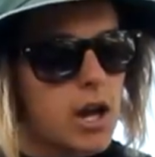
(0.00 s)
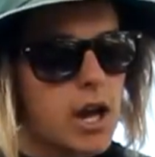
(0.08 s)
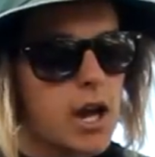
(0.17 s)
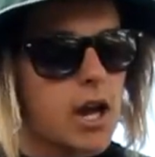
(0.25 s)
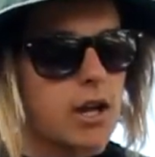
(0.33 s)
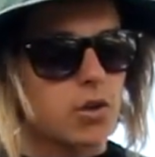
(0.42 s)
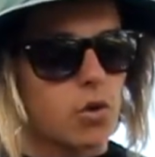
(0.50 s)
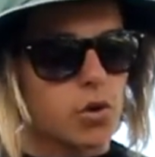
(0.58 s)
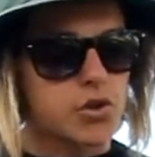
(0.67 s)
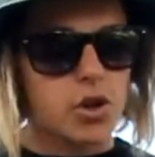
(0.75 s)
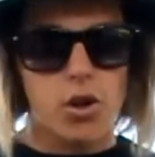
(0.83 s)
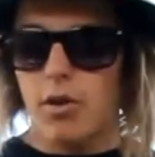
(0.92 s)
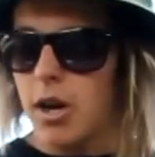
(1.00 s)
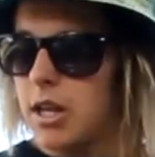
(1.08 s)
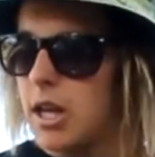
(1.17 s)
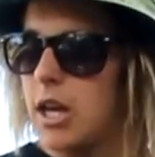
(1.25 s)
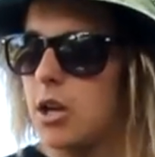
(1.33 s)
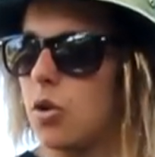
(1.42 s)
and also
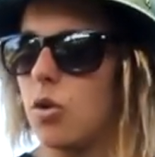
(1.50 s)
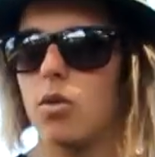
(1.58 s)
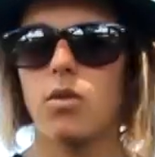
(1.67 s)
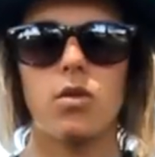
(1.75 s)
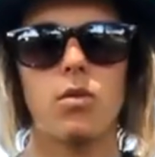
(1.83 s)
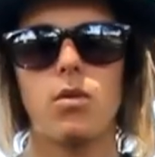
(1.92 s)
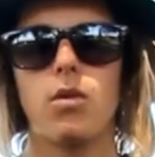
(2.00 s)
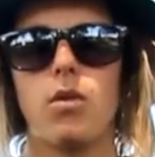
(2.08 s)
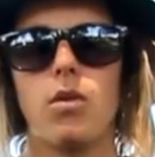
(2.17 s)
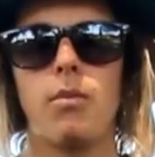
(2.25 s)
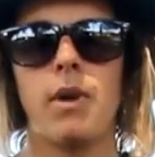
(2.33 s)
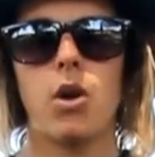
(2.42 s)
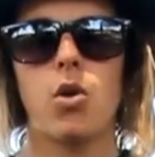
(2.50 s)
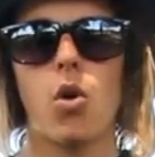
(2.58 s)
running Eagle metal